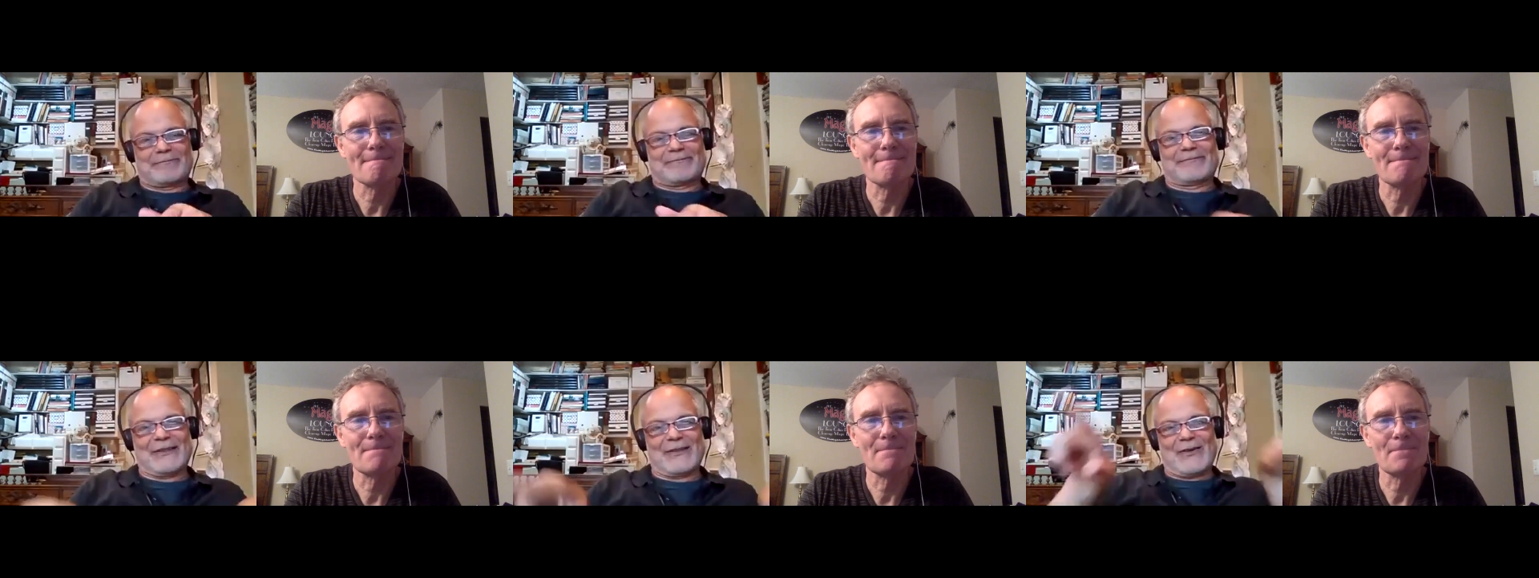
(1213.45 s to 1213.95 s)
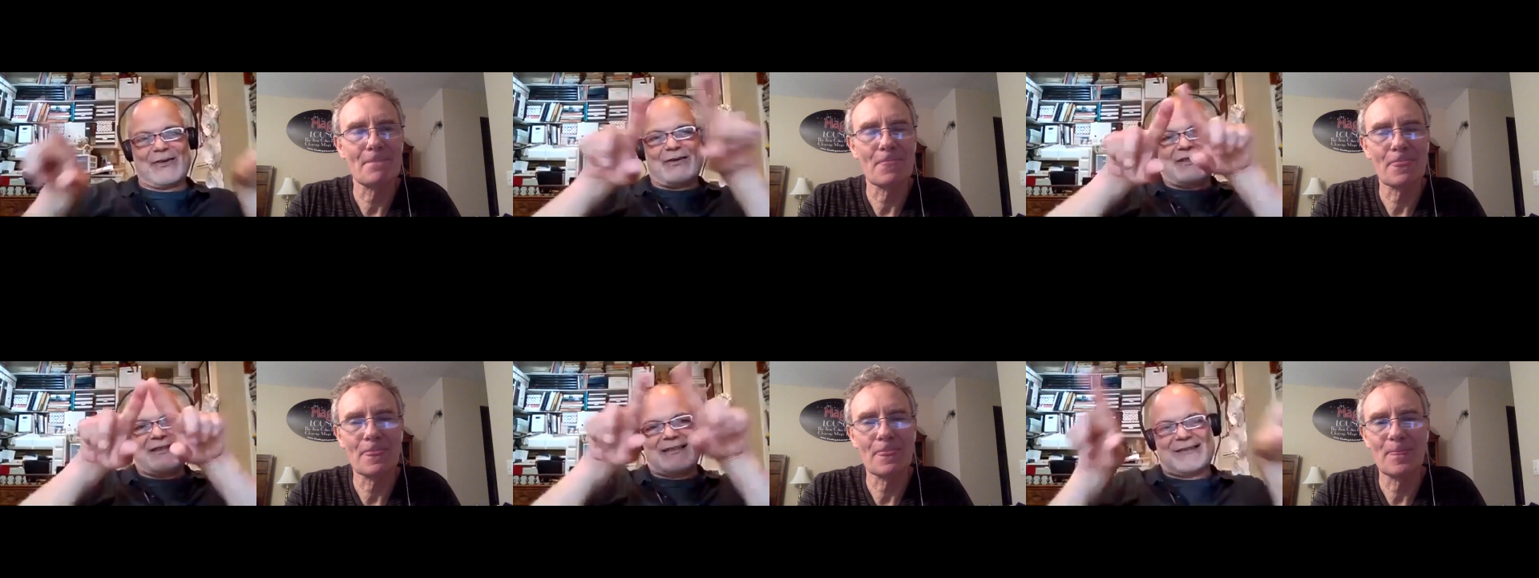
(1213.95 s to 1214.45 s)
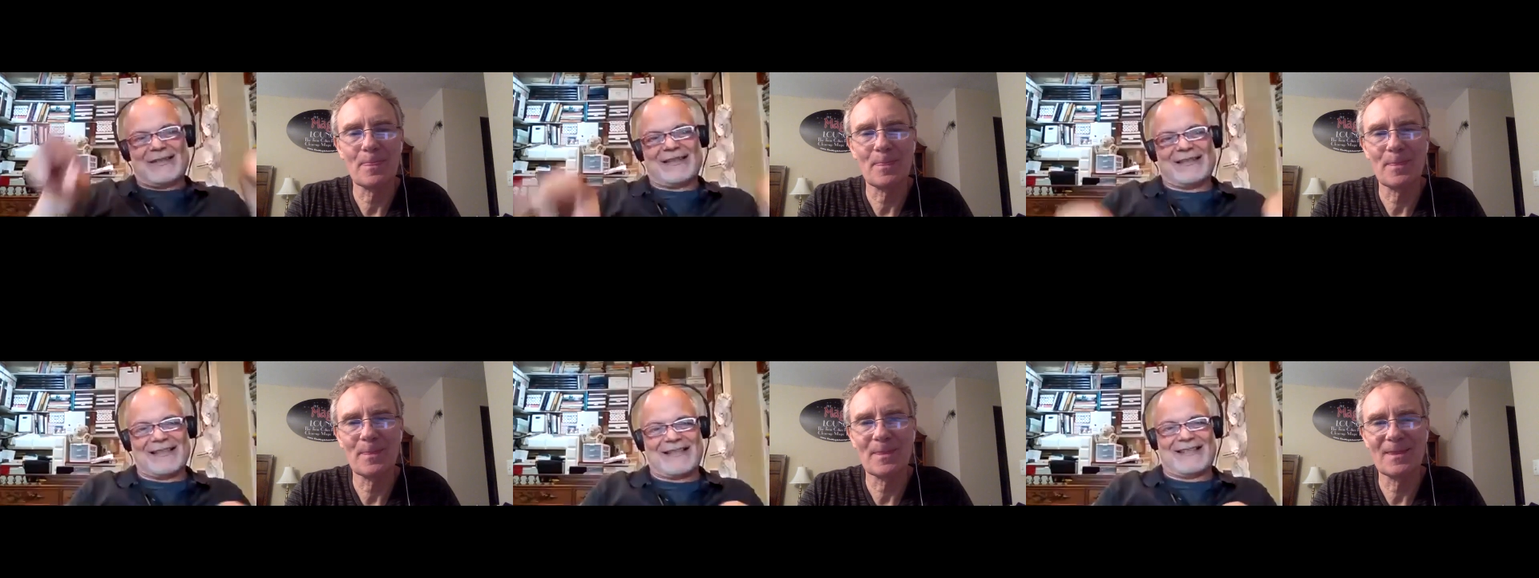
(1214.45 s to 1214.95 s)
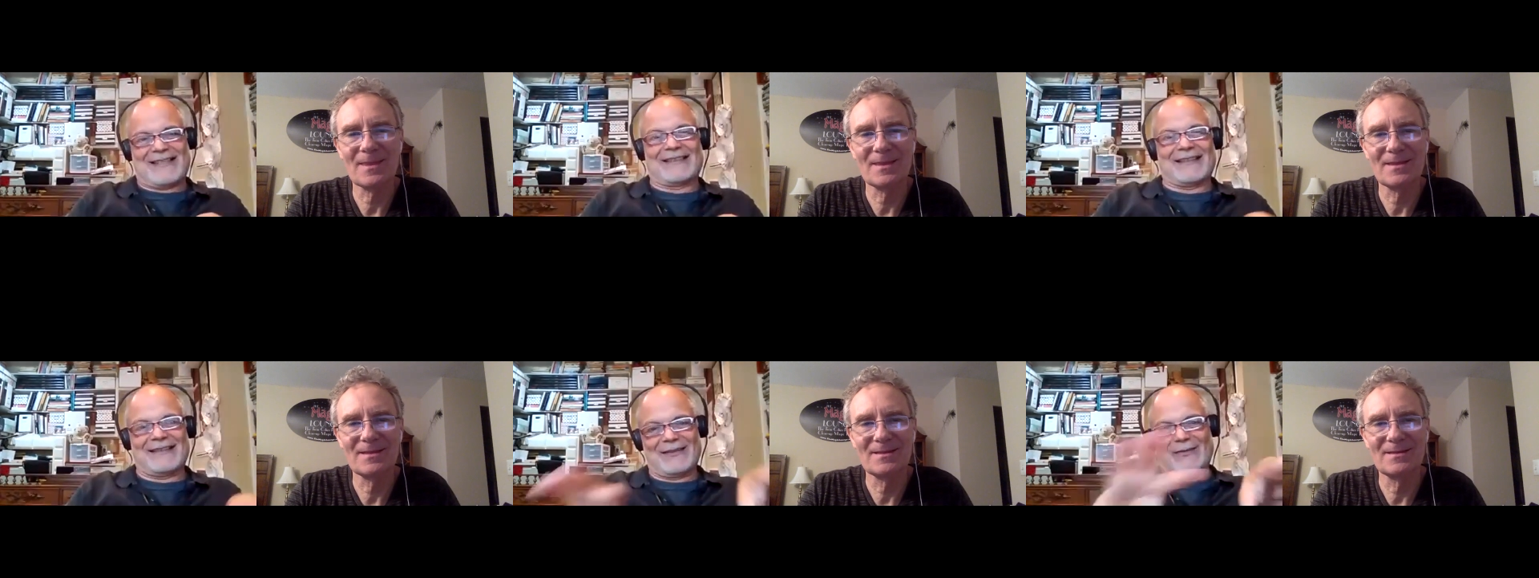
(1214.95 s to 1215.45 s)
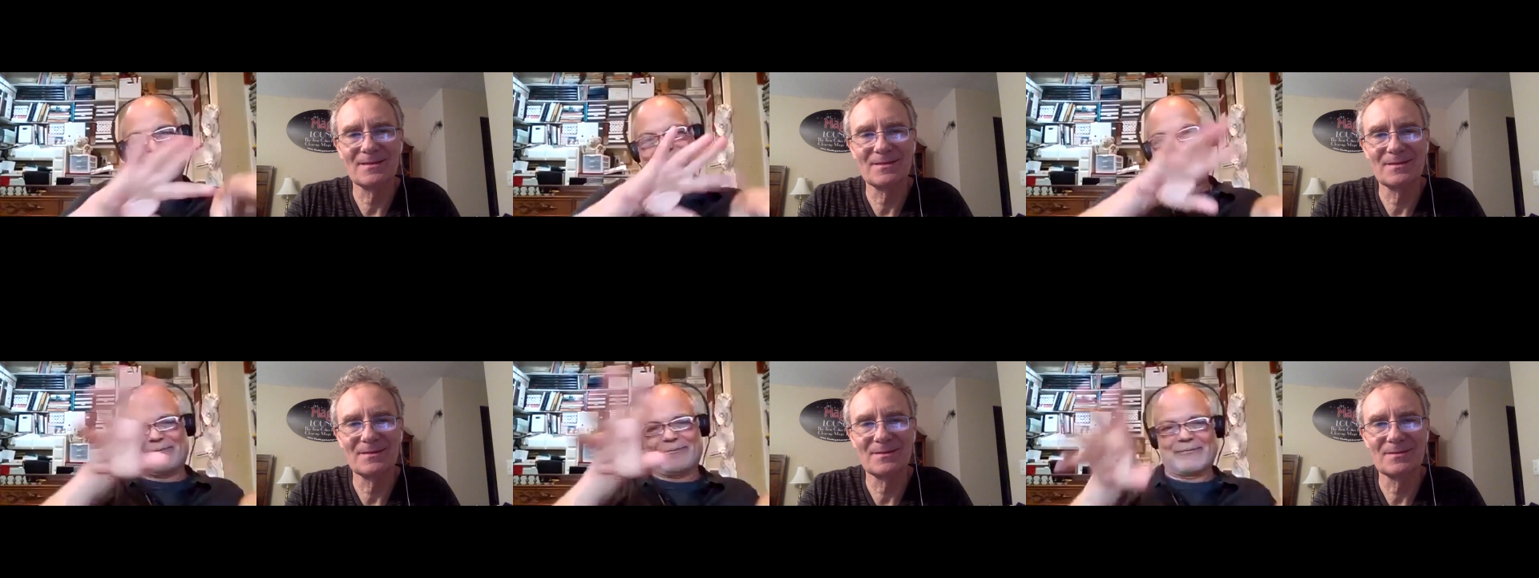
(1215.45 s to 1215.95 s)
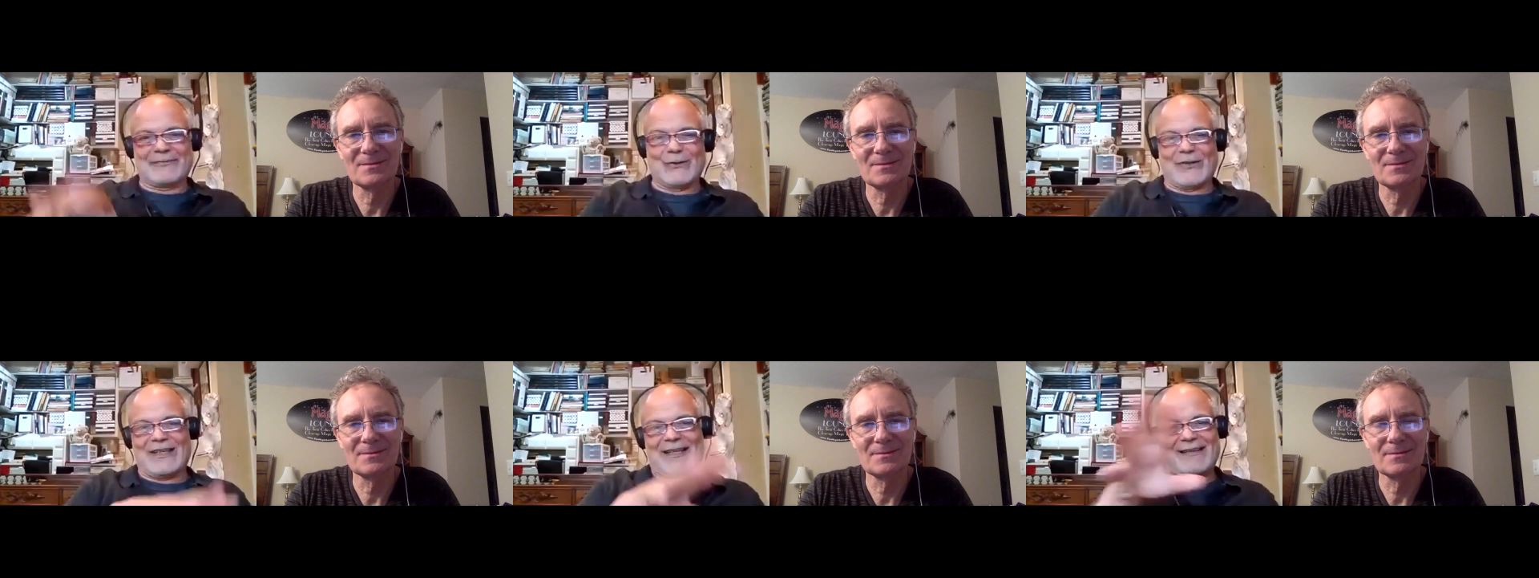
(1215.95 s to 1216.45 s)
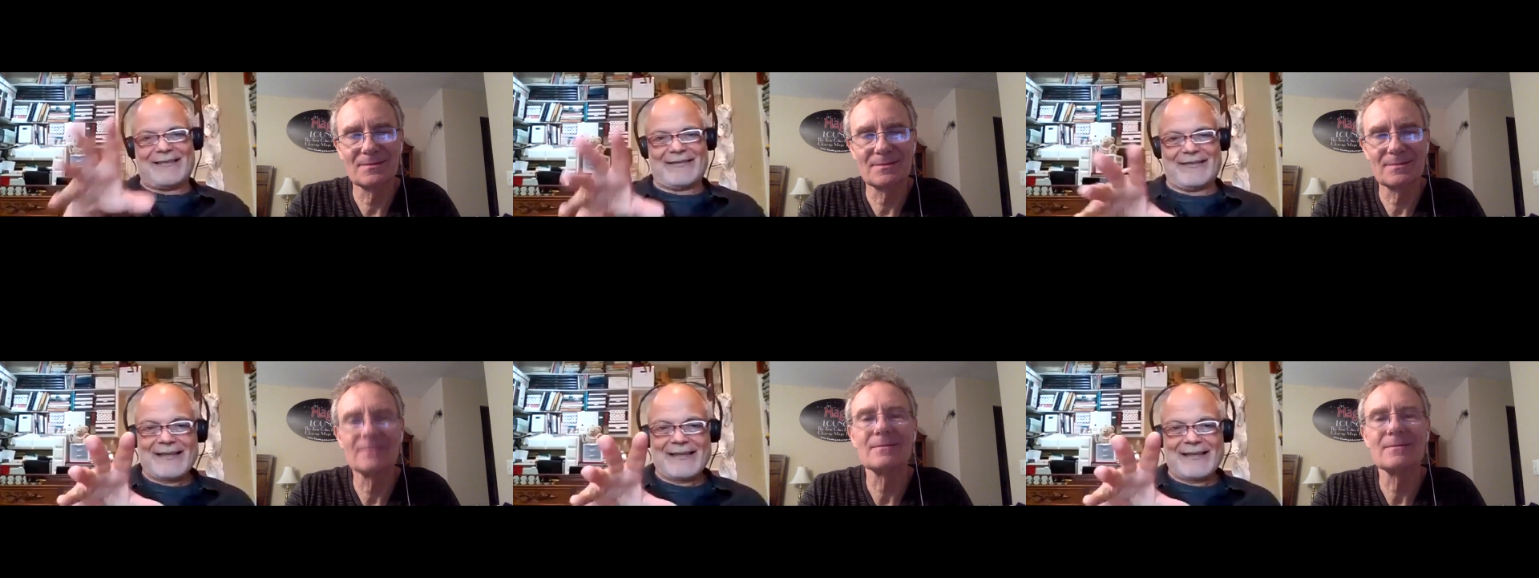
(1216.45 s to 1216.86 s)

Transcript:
Speaker 1: you know, a circle of doing anything,